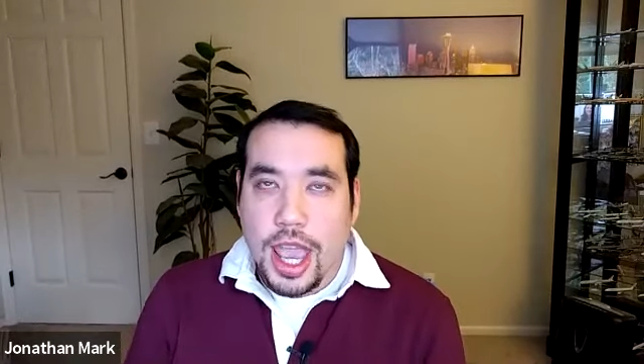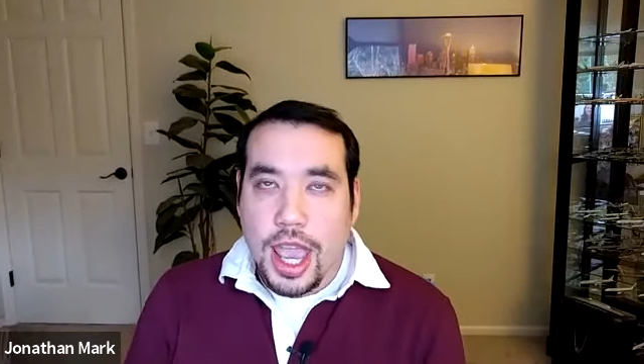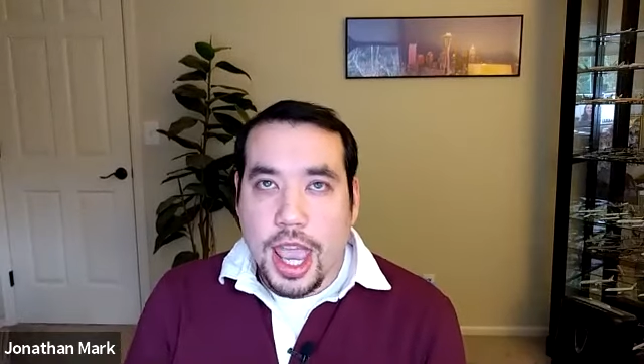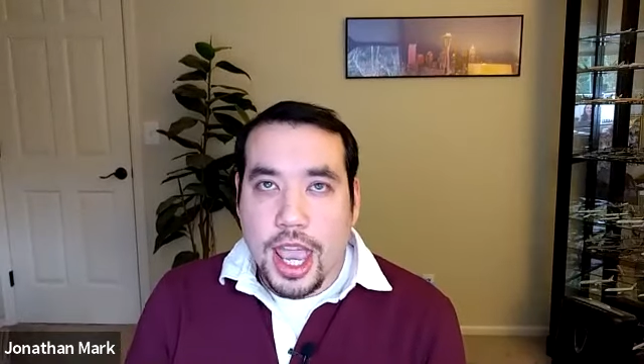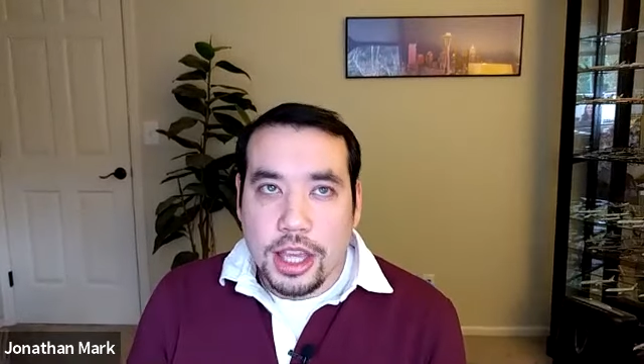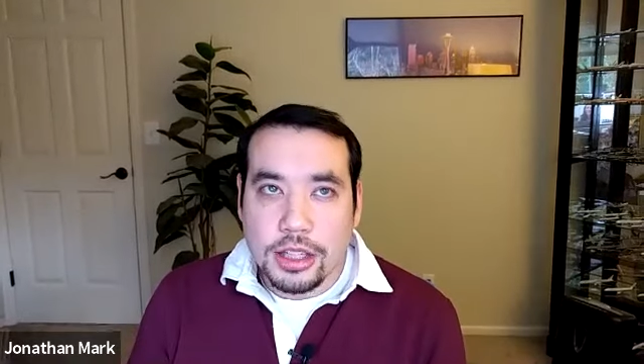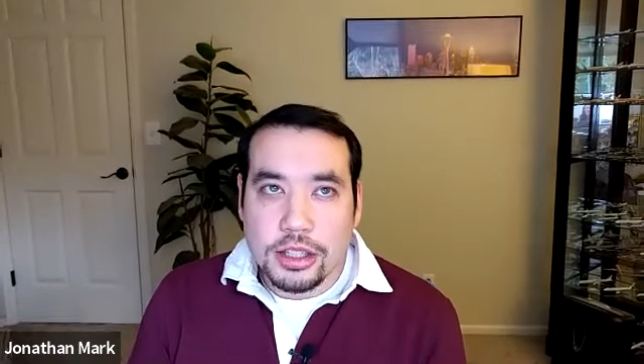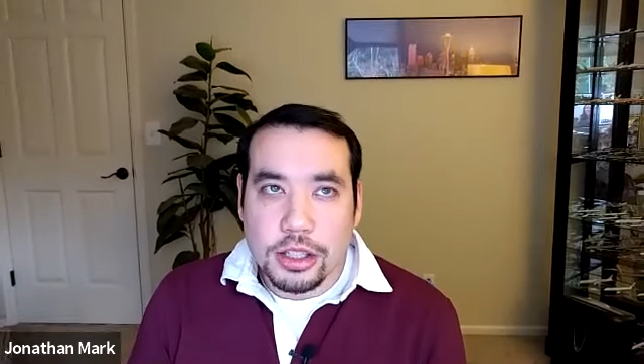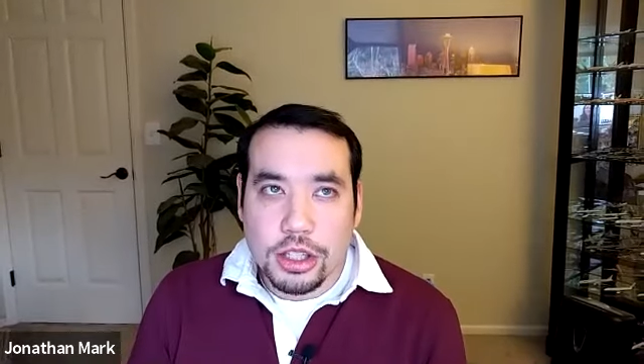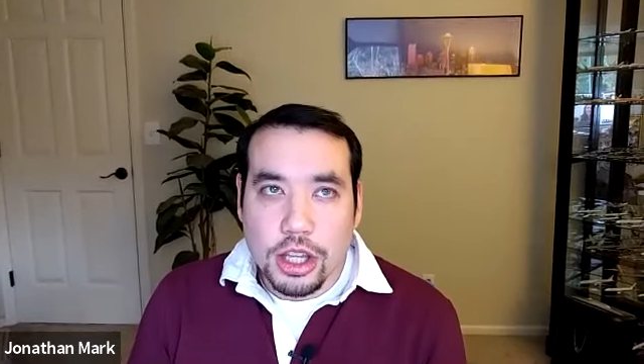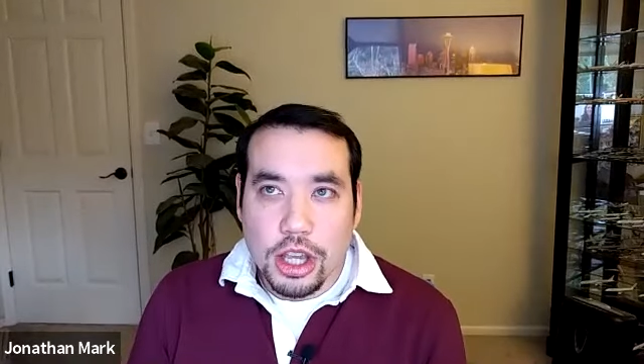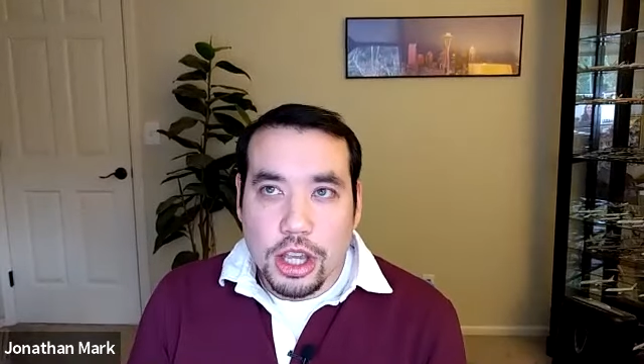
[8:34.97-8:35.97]
And
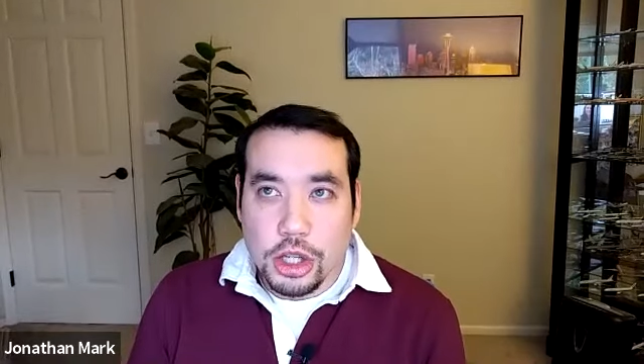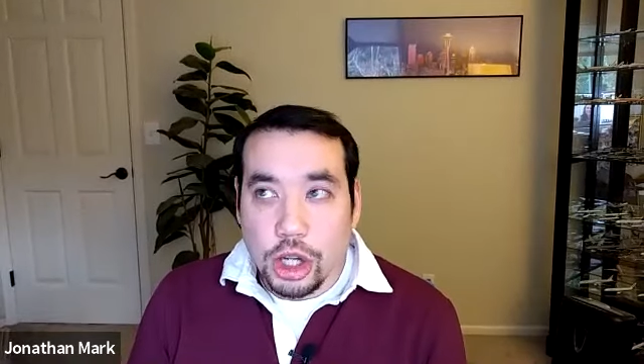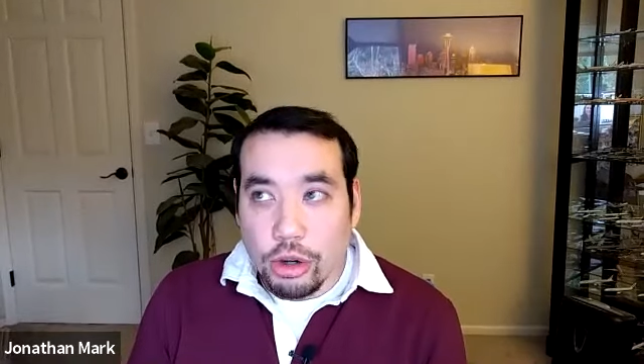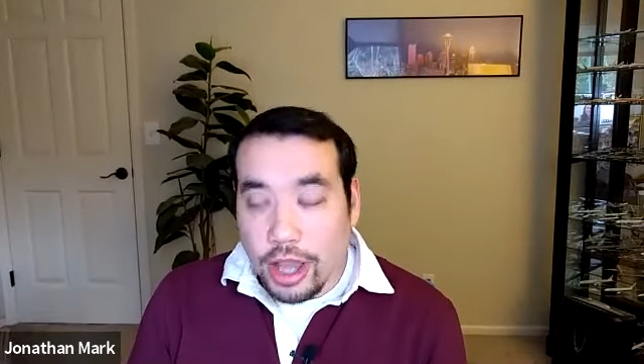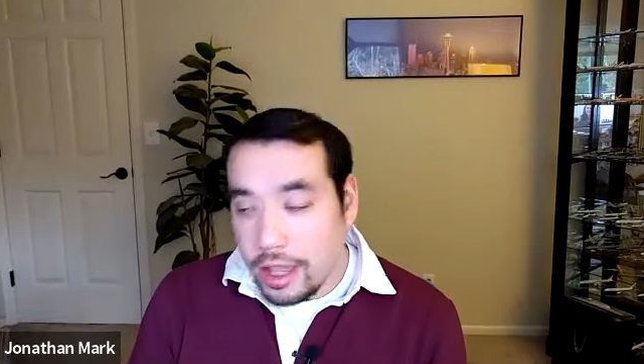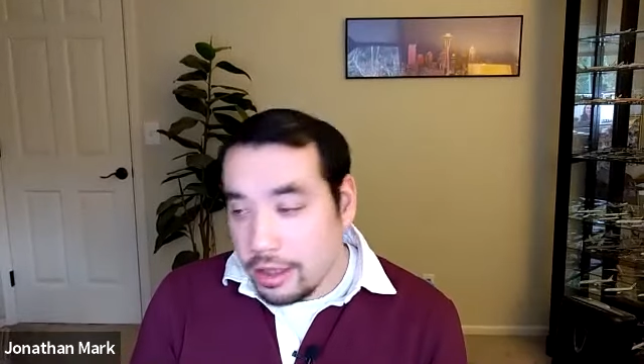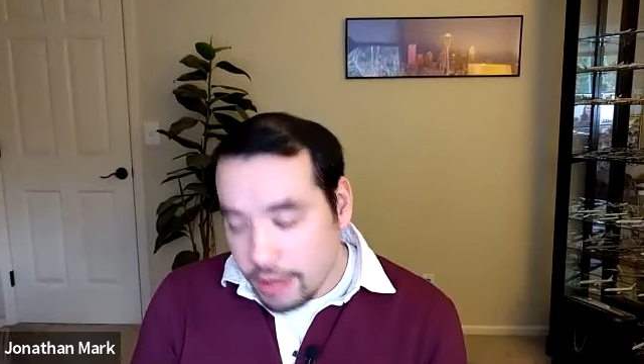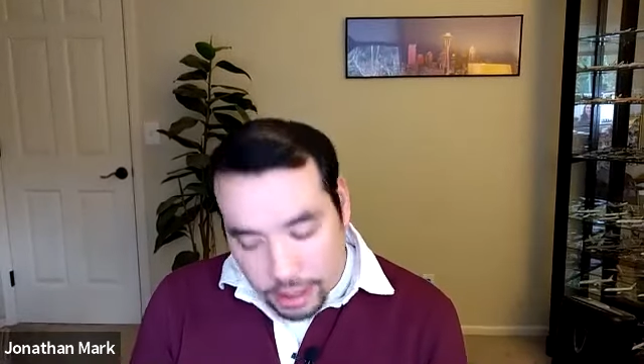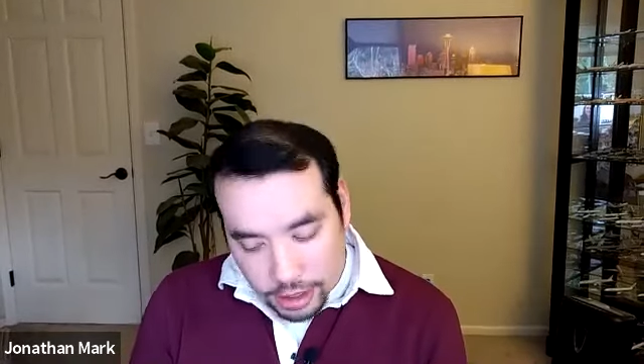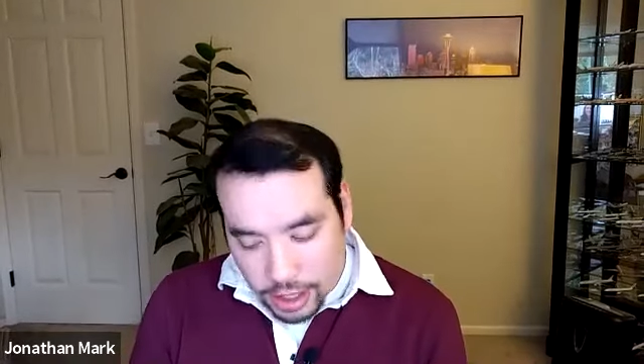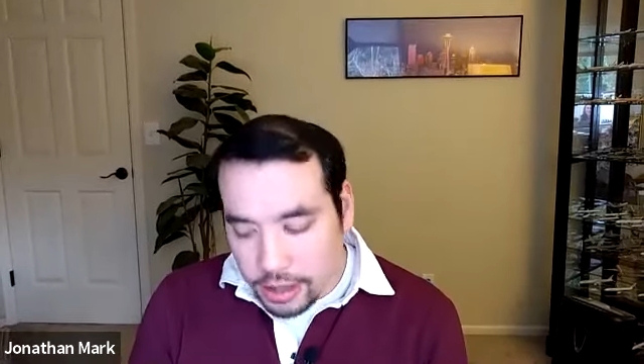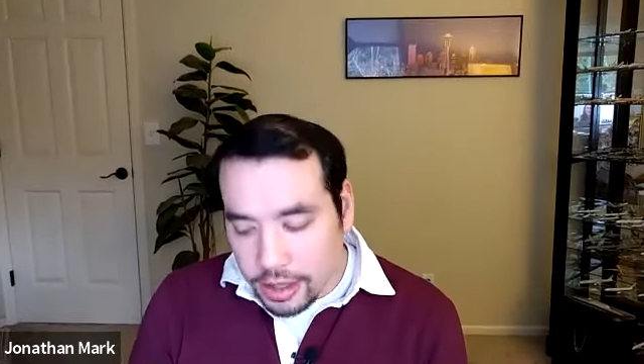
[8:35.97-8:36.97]
again,